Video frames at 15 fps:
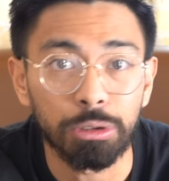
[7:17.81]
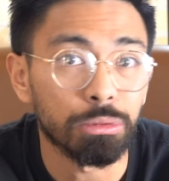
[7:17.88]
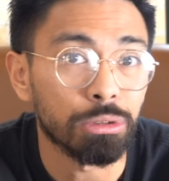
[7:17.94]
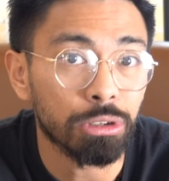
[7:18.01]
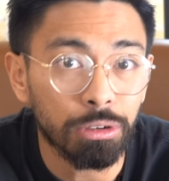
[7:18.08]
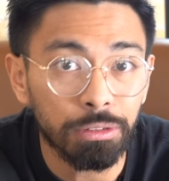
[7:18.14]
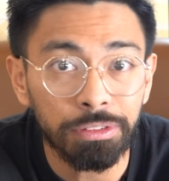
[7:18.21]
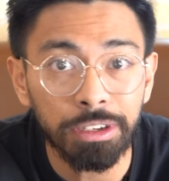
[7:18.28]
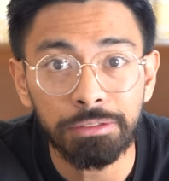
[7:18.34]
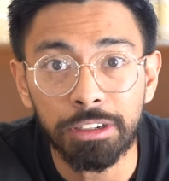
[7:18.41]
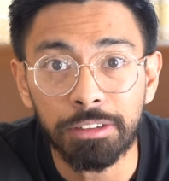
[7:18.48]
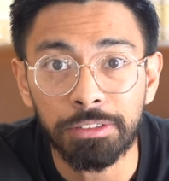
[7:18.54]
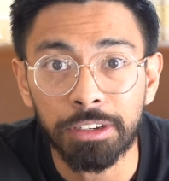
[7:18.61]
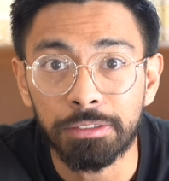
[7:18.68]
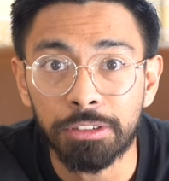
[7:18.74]
We'll go
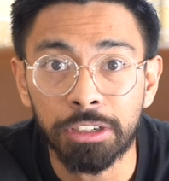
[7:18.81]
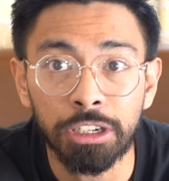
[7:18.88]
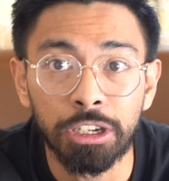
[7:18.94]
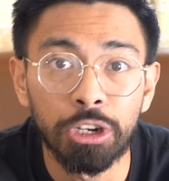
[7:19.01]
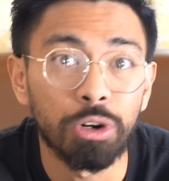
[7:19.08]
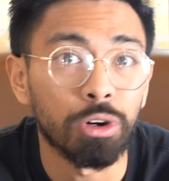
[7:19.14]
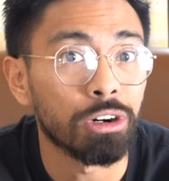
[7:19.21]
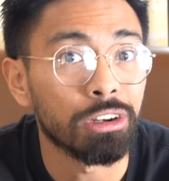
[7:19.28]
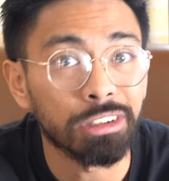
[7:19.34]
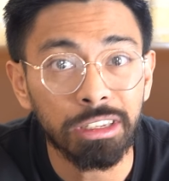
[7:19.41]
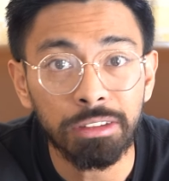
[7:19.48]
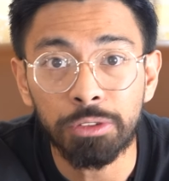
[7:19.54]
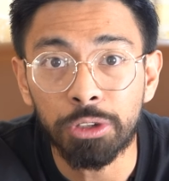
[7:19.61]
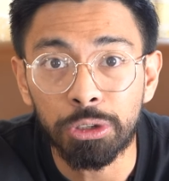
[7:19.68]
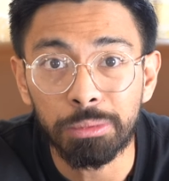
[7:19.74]
50-50, or I'll
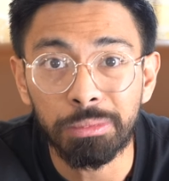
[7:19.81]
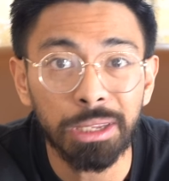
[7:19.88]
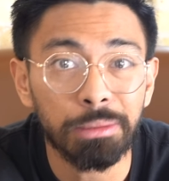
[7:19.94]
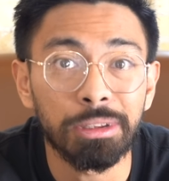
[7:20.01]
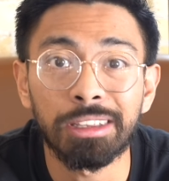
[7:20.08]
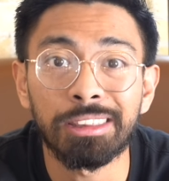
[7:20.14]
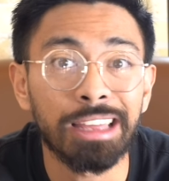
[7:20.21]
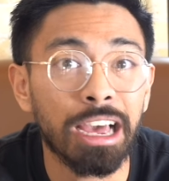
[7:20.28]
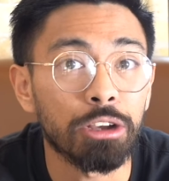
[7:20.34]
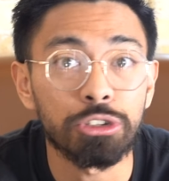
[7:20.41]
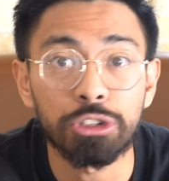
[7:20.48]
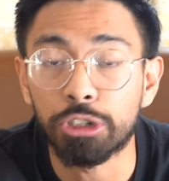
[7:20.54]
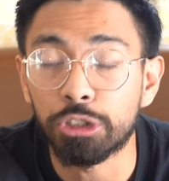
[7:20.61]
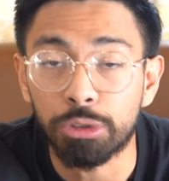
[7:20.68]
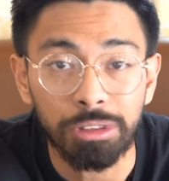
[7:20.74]
give you maybe
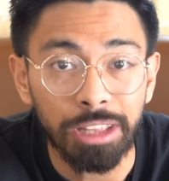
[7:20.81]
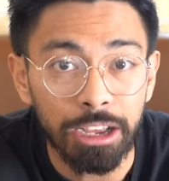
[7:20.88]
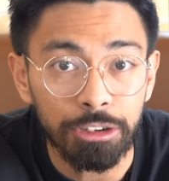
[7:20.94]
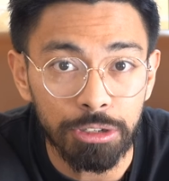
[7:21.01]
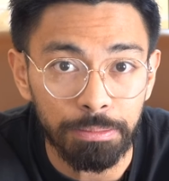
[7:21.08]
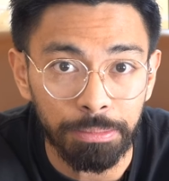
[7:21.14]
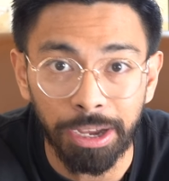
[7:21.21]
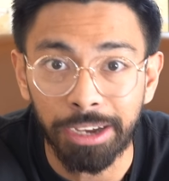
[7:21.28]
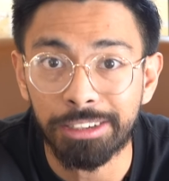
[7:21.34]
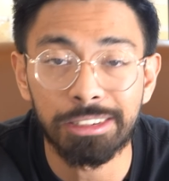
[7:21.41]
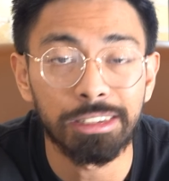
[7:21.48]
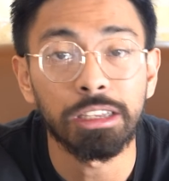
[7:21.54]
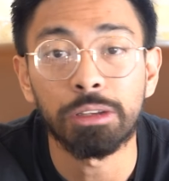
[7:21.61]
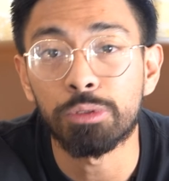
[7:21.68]
$1,000 or $2,000.